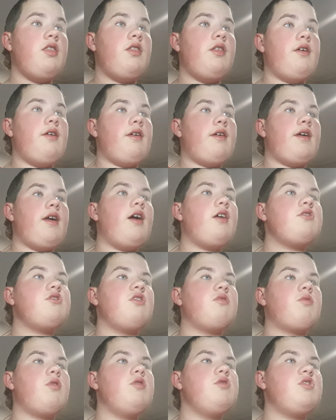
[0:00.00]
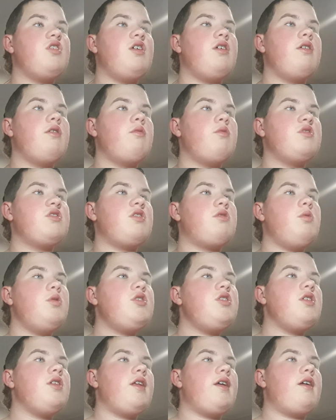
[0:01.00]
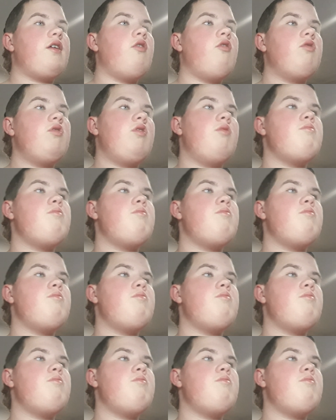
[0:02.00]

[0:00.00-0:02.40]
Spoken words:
The character Rosa was originally called